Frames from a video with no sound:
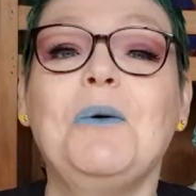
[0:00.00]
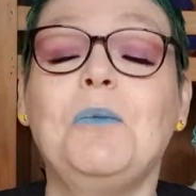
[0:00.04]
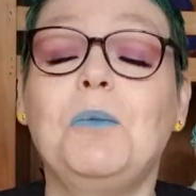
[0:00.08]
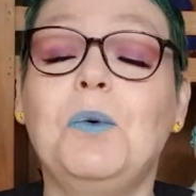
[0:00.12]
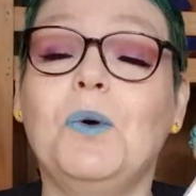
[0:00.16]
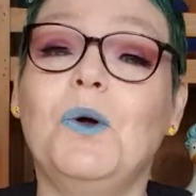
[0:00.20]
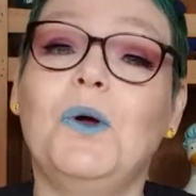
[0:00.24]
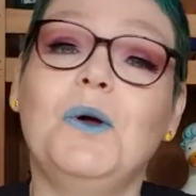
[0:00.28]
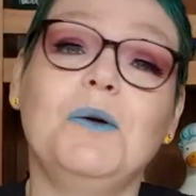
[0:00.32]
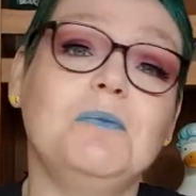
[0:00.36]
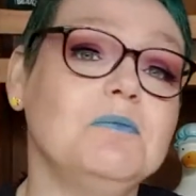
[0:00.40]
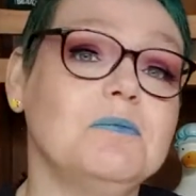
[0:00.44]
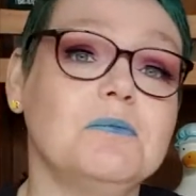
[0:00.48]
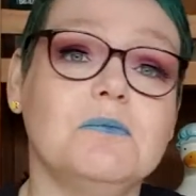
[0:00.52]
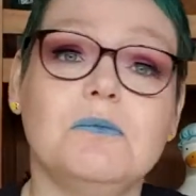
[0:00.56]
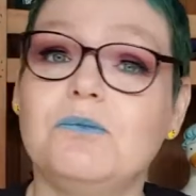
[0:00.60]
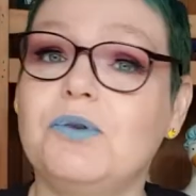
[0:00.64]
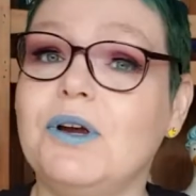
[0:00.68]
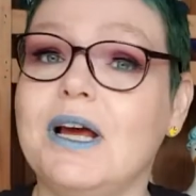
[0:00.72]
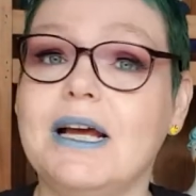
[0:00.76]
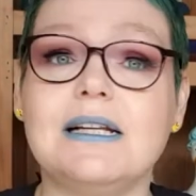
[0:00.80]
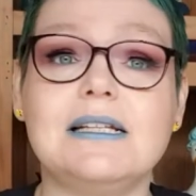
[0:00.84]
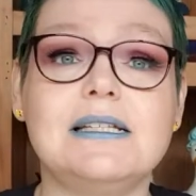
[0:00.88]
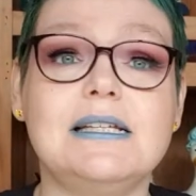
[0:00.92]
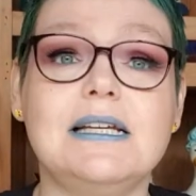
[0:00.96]
But
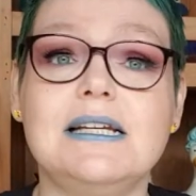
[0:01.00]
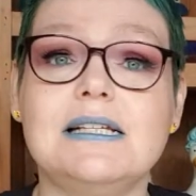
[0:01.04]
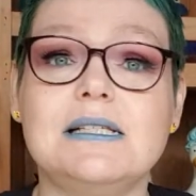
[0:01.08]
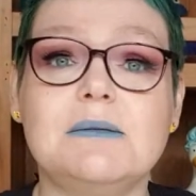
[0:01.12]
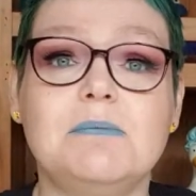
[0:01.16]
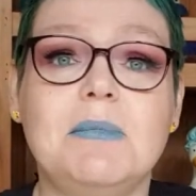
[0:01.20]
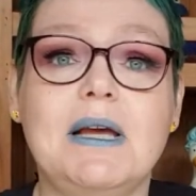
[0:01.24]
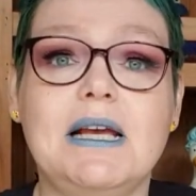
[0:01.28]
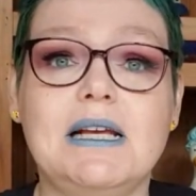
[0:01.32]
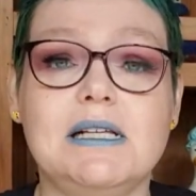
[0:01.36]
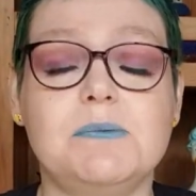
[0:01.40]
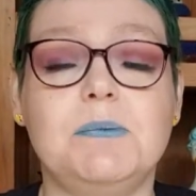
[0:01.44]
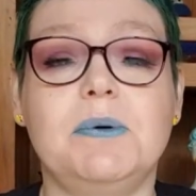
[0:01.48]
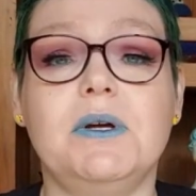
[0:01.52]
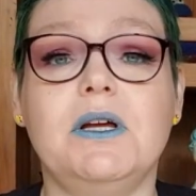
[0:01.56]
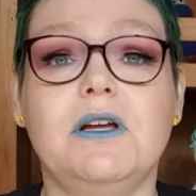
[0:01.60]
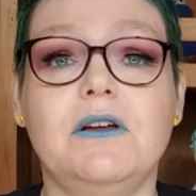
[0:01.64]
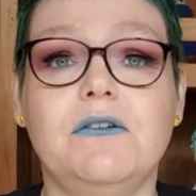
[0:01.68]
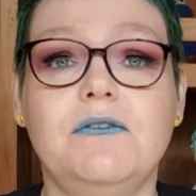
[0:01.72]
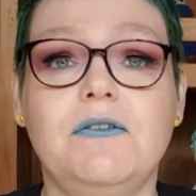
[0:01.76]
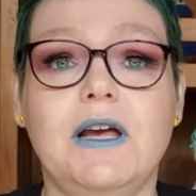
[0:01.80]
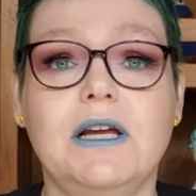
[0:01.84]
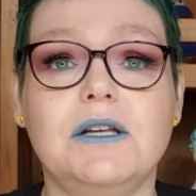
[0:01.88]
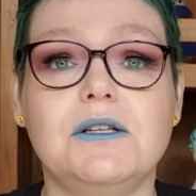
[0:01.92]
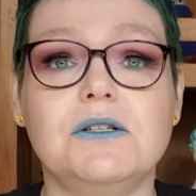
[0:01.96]
practice makes
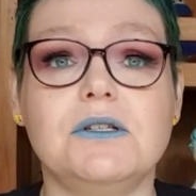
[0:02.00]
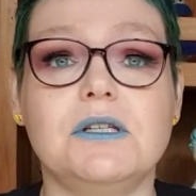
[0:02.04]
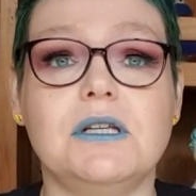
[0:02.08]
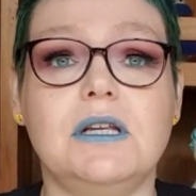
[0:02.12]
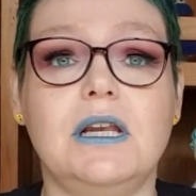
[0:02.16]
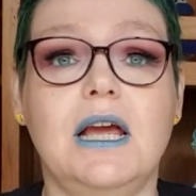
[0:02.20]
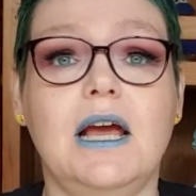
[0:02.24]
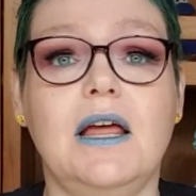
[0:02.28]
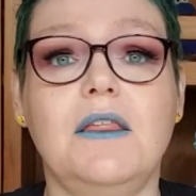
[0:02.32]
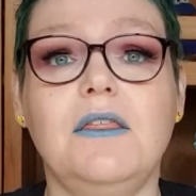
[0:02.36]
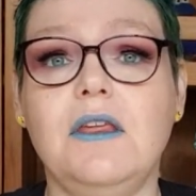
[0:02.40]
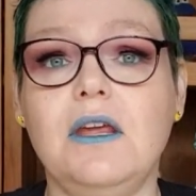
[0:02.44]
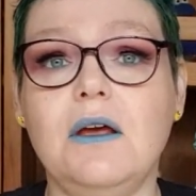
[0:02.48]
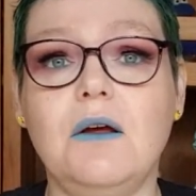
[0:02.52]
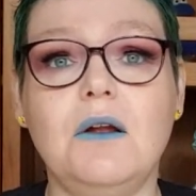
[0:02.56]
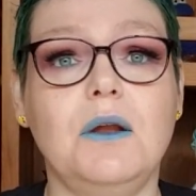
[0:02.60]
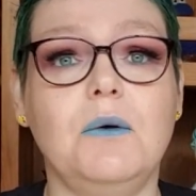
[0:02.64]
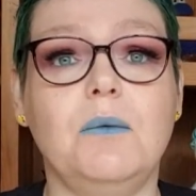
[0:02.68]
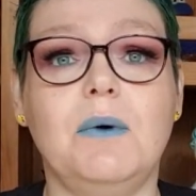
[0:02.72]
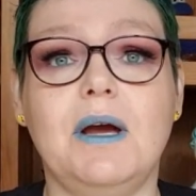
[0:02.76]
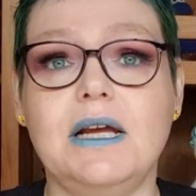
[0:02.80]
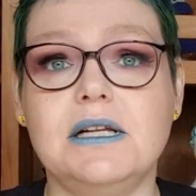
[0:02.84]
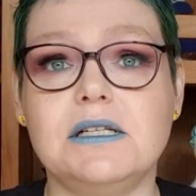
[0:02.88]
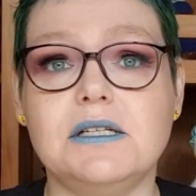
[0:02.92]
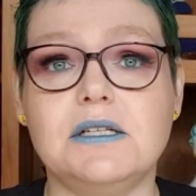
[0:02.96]
perfect, doesn't it? And the only
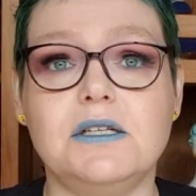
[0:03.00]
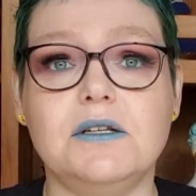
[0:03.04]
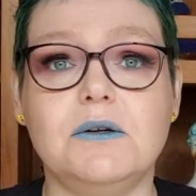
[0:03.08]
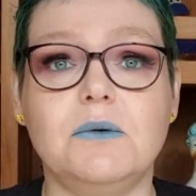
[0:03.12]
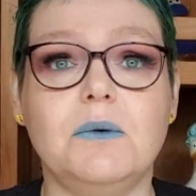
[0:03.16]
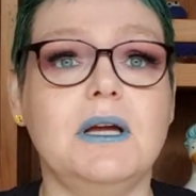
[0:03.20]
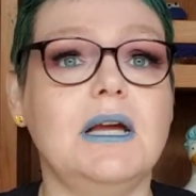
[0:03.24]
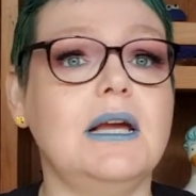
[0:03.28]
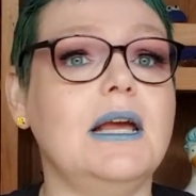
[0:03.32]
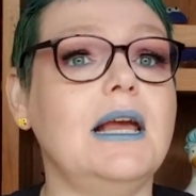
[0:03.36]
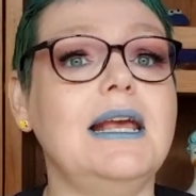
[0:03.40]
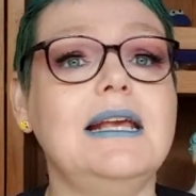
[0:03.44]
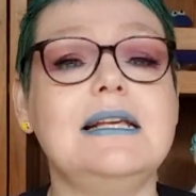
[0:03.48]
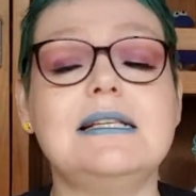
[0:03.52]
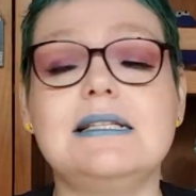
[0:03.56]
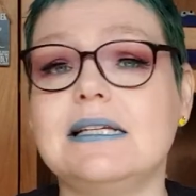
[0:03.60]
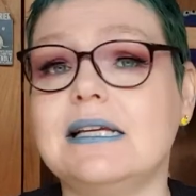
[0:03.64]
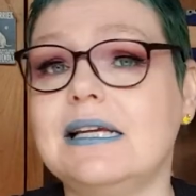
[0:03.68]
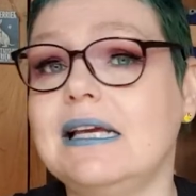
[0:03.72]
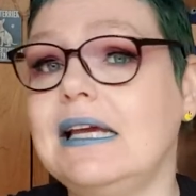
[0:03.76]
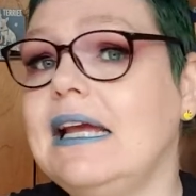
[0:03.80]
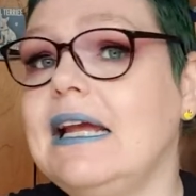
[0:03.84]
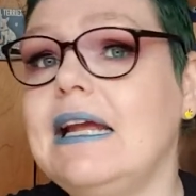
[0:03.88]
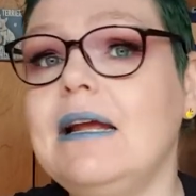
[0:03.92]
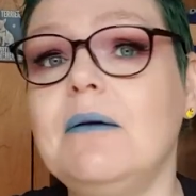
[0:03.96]
way to do it is to
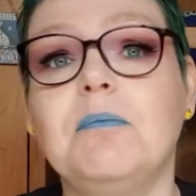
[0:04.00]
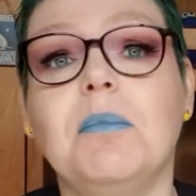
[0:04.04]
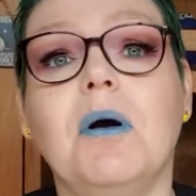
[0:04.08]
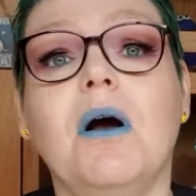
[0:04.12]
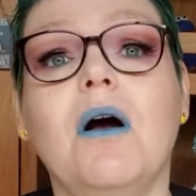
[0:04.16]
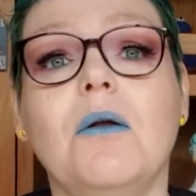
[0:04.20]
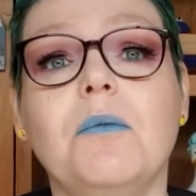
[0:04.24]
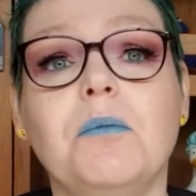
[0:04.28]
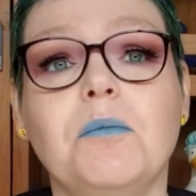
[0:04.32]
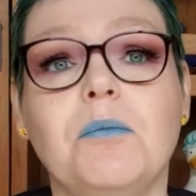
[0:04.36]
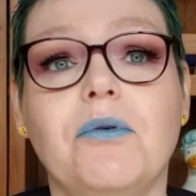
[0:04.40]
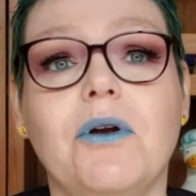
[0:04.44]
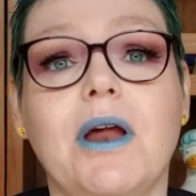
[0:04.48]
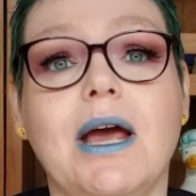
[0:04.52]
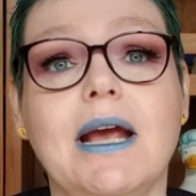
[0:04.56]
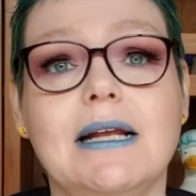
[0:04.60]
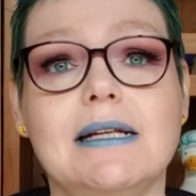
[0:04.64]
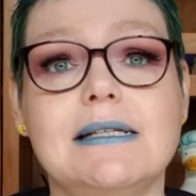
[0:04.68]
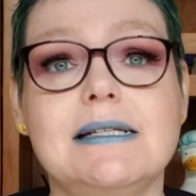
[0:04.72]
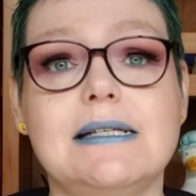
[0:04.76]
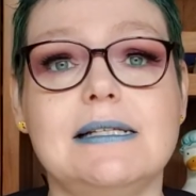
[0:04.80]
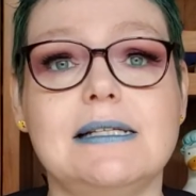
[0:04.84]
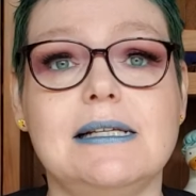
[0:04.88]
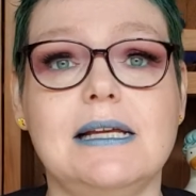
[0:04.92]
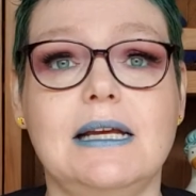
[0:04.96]
keep on
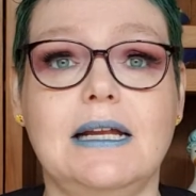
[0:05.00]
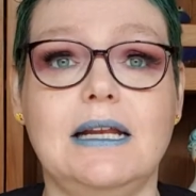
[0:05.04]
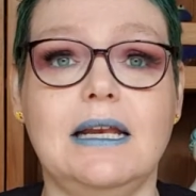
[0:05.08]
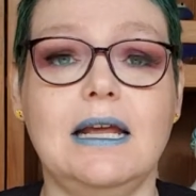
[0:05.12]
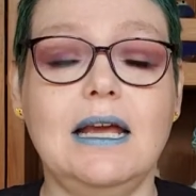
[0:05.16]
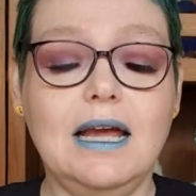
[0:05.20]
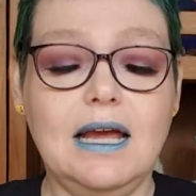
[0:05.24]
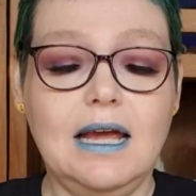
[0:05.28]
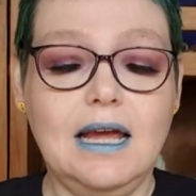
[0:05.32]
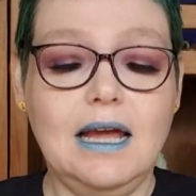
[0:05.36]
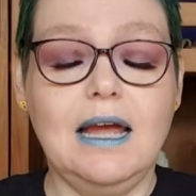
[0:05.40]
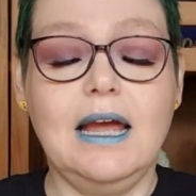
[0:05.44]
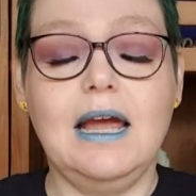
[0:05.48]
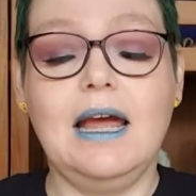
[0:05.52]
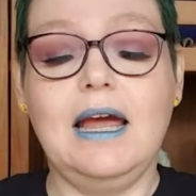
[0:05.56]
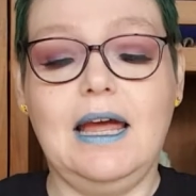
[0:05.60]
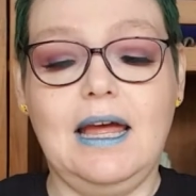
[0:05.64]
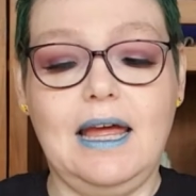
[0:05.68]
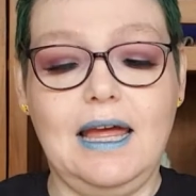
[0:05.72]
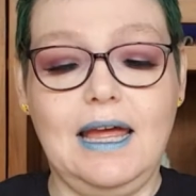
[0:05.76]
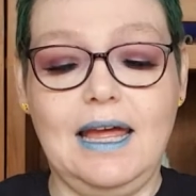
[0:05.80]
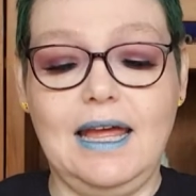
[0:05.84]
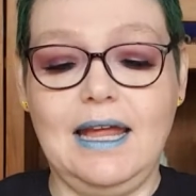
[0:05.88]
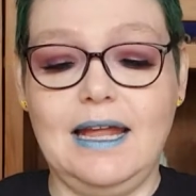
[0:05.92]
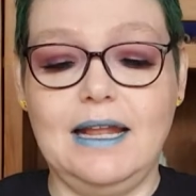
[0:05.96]
practicing.
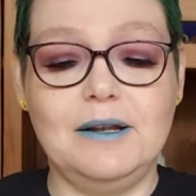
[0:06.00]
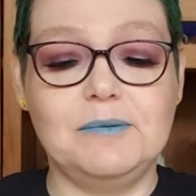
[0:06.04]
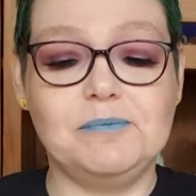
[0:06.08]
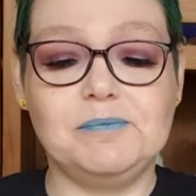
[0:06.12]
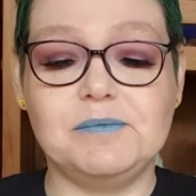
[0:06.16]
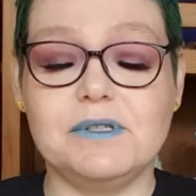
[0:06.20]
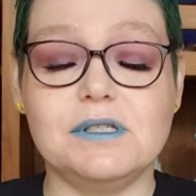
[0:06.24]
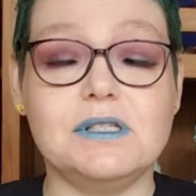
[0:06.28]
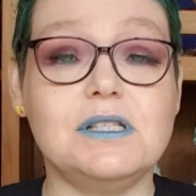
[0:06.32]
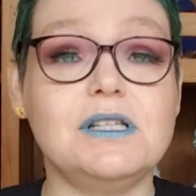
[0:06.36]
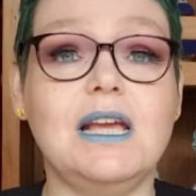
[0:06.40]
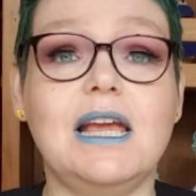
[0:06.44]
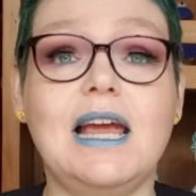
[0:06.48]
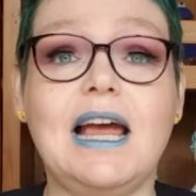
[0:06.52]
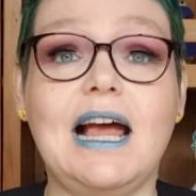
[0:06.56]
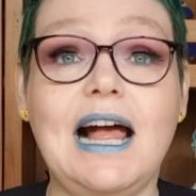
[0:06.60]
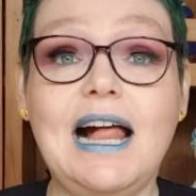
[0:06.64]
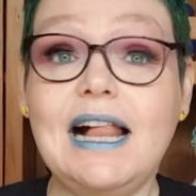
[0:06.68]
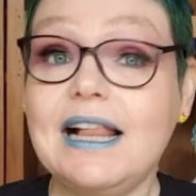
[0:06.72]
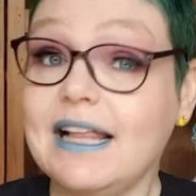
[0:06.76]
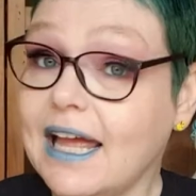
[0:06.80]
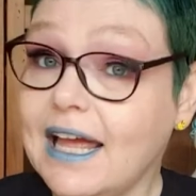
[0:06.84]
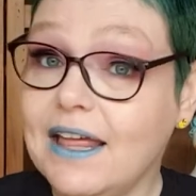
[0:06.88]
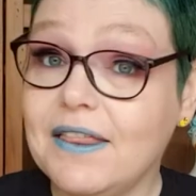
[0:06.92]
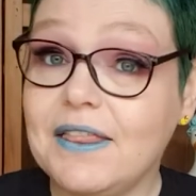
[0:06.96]
So yeah,
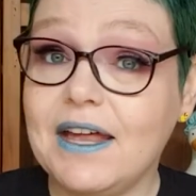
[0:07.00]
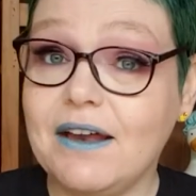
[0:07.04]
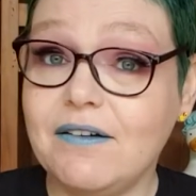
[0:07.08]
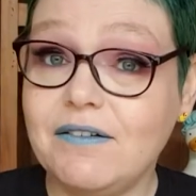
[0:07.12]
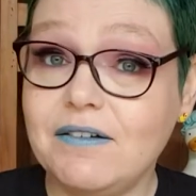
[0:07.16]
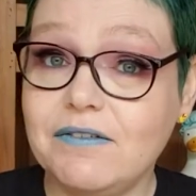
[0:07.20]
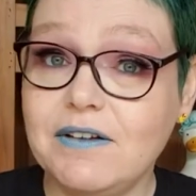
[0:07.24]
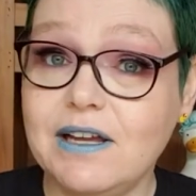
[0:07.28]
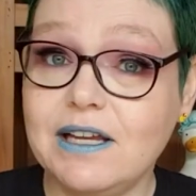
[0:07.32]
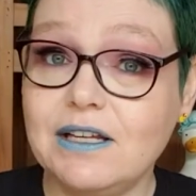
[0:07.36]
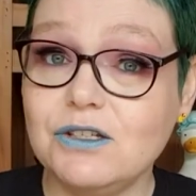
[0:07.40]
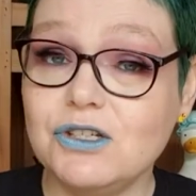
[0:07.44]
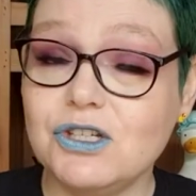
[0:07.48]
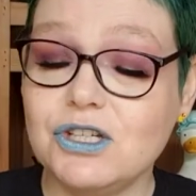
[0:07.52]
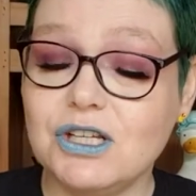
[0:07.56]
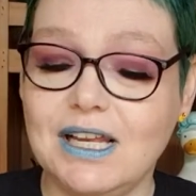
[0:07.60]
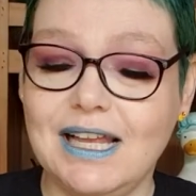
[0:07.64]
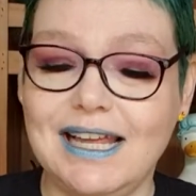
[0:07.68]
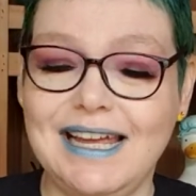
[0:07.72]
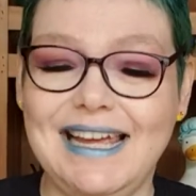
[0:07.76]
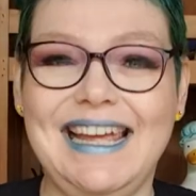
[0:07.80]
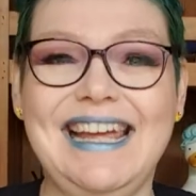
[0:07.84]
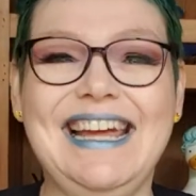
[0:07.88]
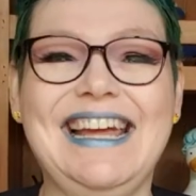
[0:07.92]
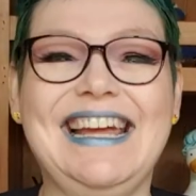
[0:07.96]
I'll get there
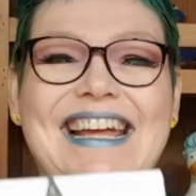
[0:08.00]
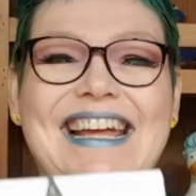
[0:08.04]
eventually.